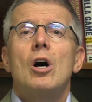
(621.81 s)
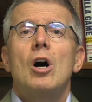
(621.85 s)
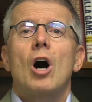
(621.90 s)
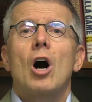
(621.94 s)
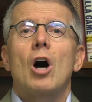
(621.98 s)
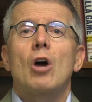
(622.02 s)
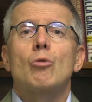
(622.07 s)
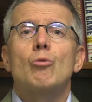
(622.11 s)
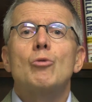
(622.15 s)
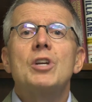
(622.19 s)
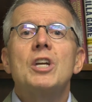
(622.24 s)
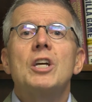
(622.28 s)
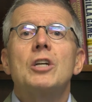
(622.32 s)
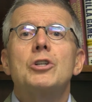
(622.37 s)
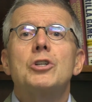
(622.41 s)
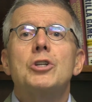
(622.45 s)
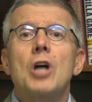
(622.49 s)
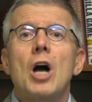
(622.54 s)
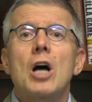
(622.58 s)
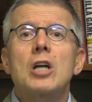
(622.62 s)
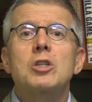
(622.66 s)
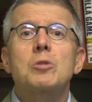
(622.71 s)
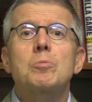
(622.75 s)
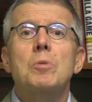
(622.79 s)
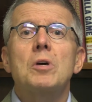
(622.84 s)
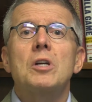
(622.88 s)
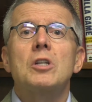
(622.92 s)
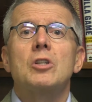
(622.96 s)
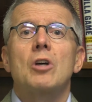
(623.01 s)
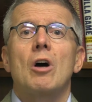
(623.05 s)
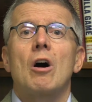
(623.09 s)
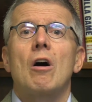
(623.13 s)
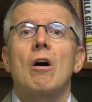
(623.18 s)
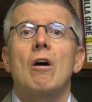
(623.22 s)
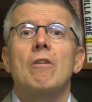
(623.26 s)

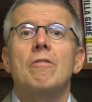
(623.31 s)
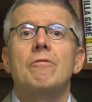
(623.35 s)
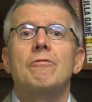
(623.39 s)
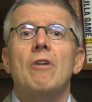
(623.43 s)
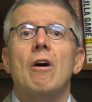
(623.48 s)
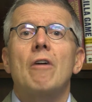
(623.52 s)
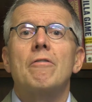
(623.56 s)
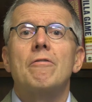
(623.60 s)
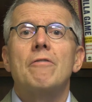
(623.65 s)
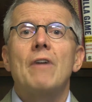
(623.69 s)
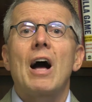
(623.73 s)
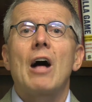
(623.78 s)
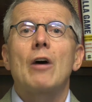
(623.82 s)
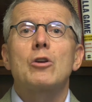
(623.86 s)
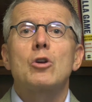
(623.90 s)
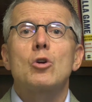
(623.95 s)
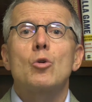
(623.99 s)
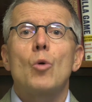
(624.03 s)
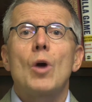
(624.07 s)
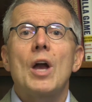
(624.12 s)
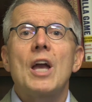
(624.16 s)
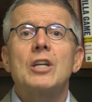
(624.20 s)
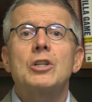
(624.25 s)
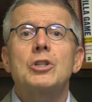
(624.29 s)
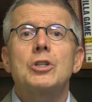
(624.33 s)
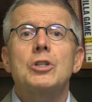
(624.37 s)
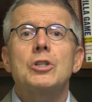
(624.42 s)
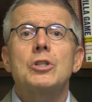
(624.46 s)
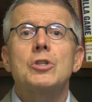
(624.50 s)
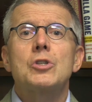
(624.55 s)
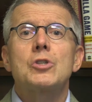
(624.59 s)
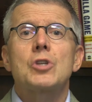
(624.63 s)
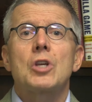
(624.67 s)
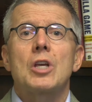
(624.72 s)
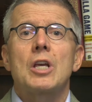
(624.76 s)
readjustment of
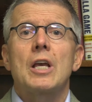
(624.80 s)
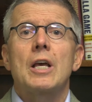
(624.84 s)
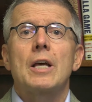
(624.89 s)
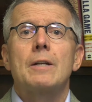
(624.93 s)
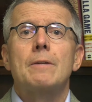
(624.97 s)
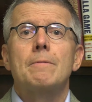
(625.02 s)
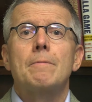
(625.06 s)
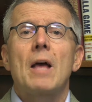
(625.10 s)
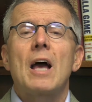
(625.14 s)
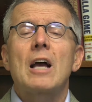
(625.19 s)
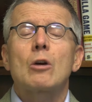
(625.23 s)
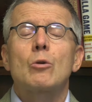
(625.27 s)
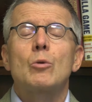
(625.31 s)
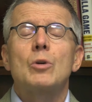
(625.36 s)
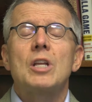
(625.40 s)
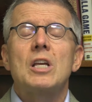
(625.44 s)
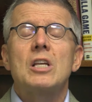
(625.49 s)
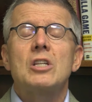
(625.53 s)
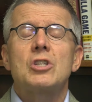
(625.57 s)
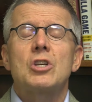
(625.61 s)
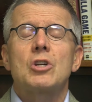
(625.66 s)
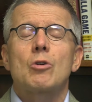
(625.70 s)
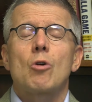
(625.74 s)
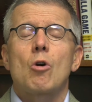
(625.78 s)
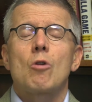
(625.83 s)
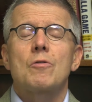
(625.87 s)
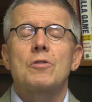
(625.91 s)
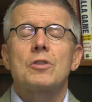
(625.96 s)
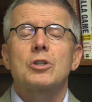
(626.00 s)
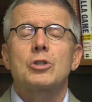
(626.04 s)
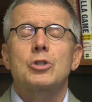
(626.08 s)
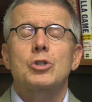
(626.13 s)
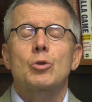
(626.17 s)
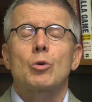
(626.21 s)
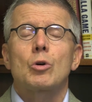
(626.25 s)
valuations in equities here over
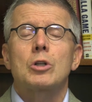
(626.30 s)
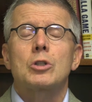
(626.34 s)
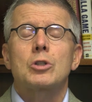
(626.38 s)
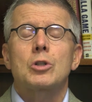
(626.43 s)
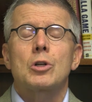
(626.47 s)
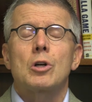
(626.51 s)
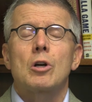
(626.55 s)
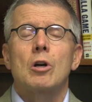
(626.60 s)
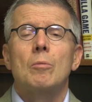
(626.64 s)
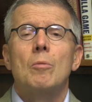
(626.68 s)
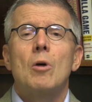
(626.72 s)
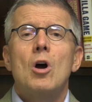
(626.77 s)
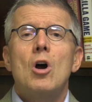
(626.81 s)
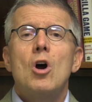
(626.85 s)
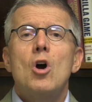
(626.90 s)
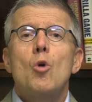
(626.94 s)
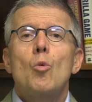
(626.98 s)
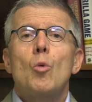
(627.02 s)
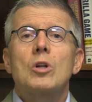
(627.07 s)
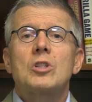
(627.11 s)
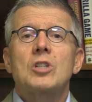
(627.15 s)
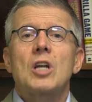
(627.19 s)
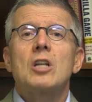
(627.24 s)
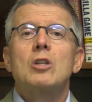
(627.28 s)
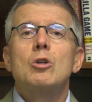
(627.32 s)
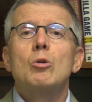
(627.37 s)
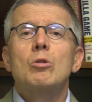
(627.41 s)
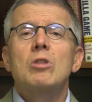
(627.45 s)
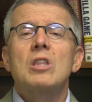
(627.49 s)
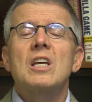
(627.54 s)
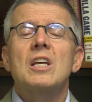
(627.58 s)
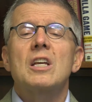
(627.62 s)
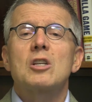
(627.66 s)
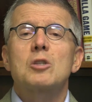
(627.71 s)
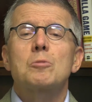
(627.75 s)
the short term, which I do
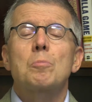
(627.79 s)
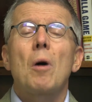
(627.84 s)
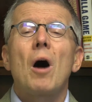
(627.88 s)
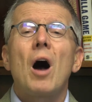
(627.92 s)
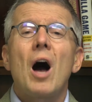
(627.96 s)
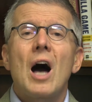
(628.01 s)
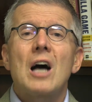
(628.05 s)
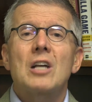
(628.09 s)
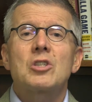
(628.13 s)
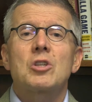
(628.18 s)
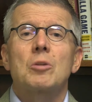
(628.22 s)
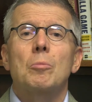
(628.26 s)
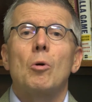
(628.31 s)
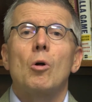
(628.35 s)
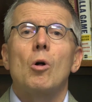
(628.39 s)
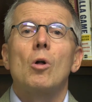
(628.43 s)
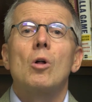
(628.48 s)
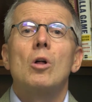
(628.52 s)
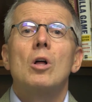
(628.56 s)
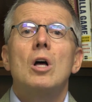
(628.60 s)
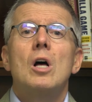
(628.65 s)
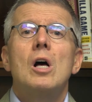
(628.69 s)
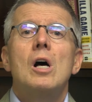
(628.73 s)
think is possible,